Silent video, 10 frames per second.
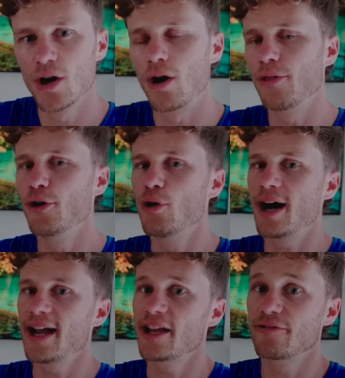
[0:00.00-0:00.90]
Although
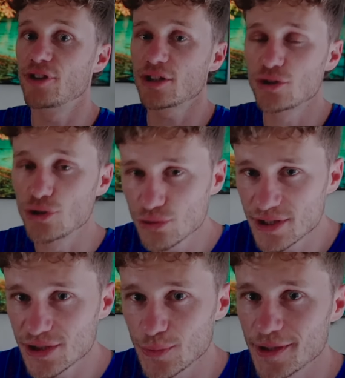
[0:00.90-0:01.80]
I have not used
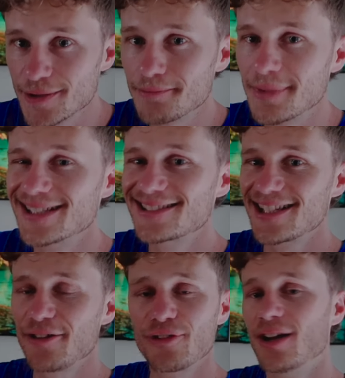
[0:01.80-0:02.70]
this one
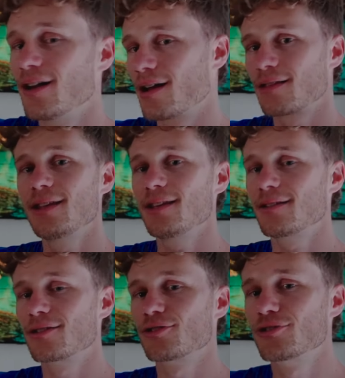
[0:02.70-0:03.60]
myself, I think it
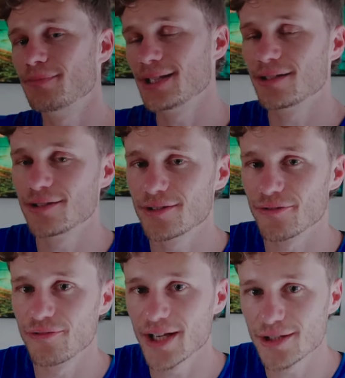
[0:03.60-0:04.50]
can also be a good
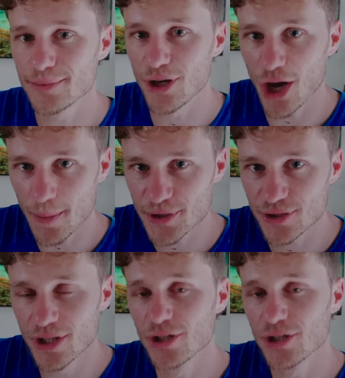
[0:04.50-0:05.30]
valuable option